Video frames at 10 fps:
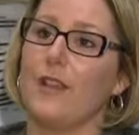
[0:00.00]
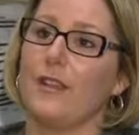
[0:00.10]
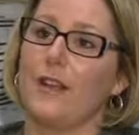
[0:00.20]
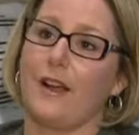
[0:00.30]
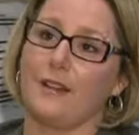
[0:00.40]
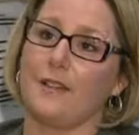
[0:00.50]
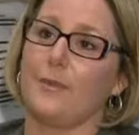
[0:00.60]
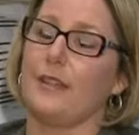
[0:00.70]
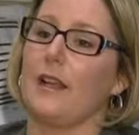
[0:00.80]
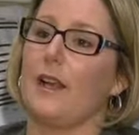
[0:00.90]
the
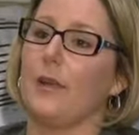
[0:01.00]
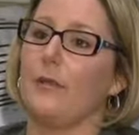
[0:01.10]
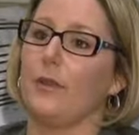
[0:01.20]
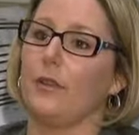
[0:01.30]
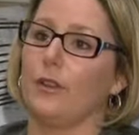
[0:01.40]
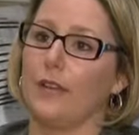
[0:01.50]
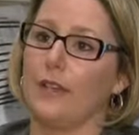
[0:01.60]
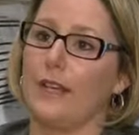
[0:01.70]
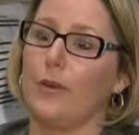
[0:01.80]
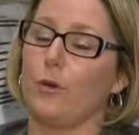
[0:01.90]
concepts that I'm
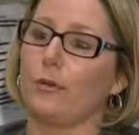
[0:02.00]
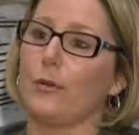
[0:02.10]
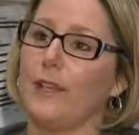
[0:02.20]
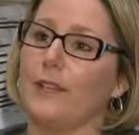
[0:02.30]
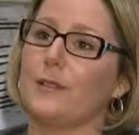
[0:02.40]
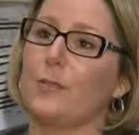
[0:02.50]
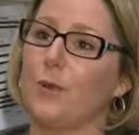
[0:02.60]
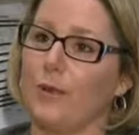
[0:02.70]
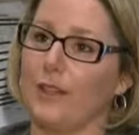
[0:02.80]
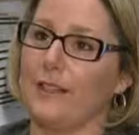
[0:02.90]
learning or
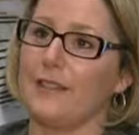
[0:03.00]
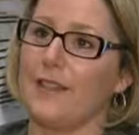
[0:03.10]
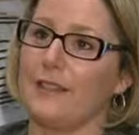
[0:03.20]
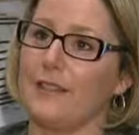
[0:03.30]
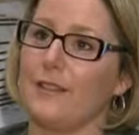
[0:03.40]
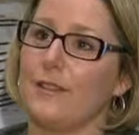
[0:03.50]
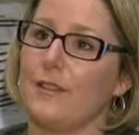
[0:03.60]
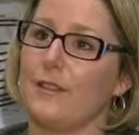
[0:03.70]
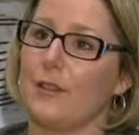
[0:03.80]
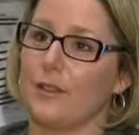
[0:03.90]
re-exploring since
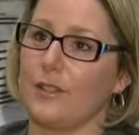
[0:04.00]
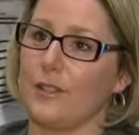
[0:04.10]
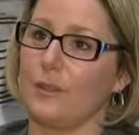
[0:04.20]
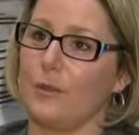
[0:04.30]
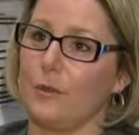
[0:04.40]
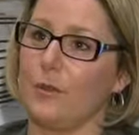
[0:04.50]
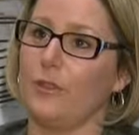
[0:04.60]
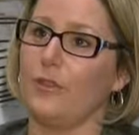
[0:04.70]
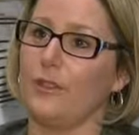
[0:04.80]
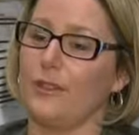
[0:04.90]
nursing school